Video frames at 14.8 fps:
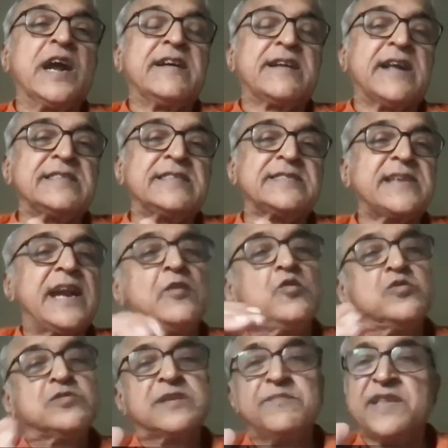can trust and
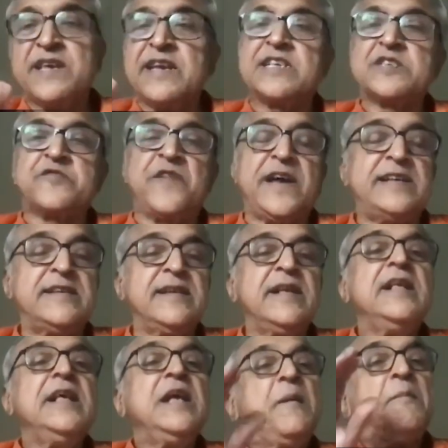do something, it is fine.
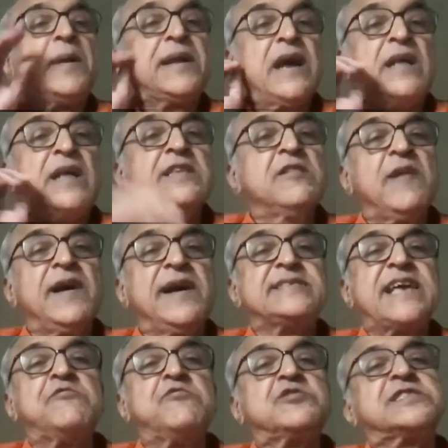But otherwise,
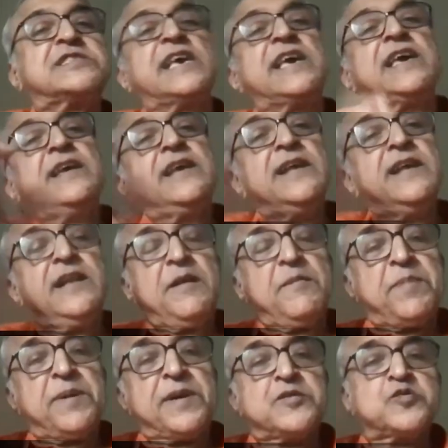I would say
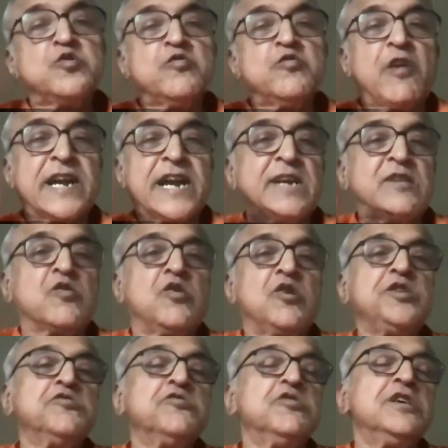pursue what I told
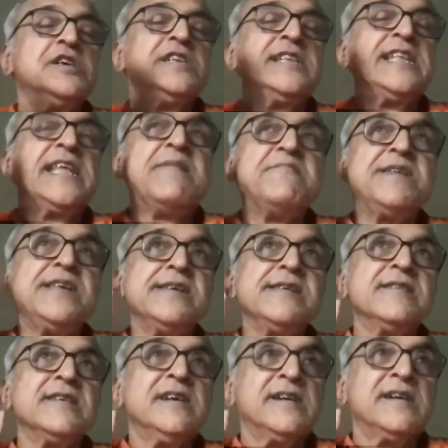you,
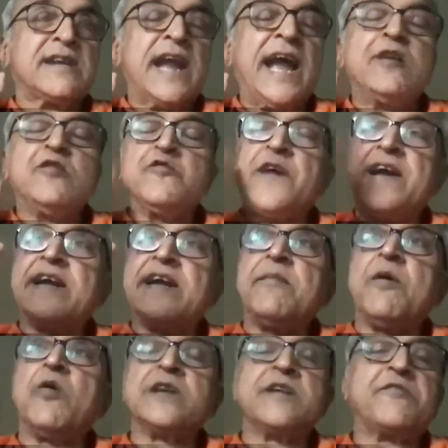namely try to find
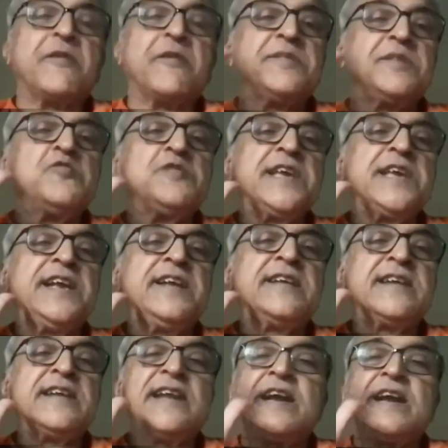about it from using
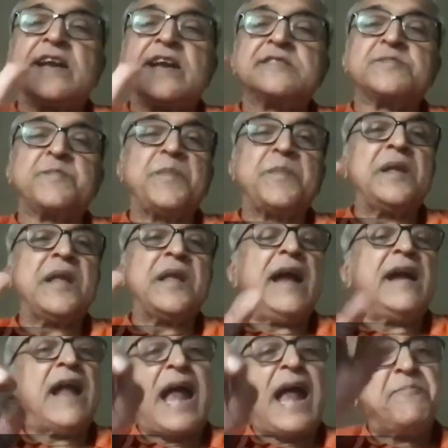internet and,
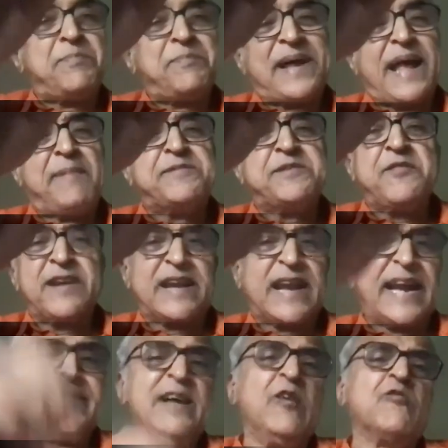and, and perhaps even
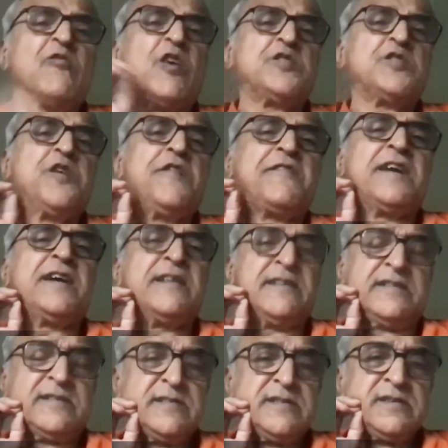write down what you have learned.
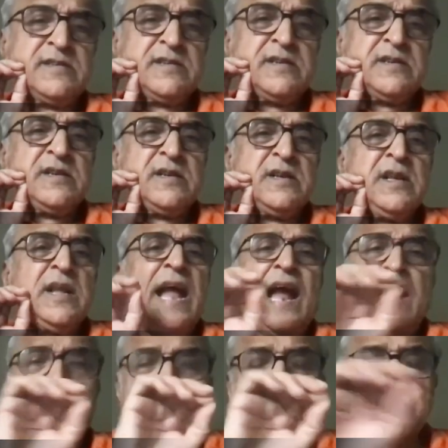
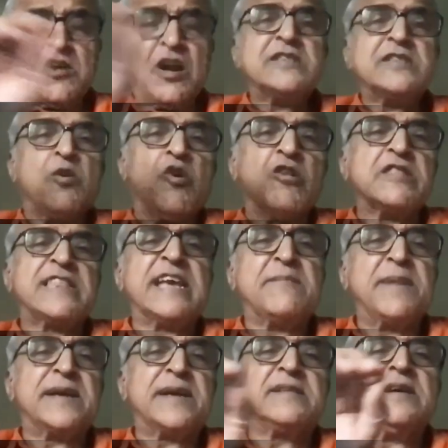Not the whole thing,
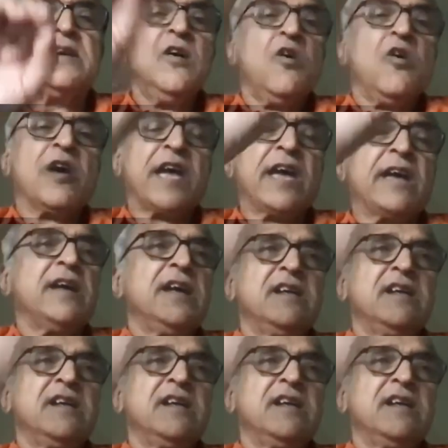but okay.